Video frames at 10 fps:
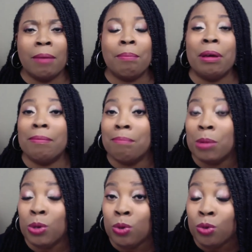But
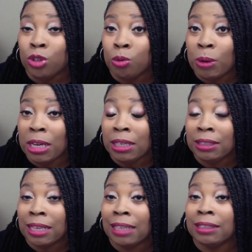mood swings,
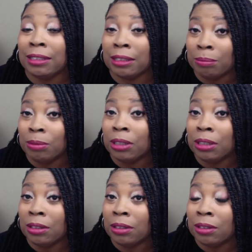that's
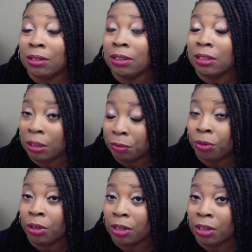something different.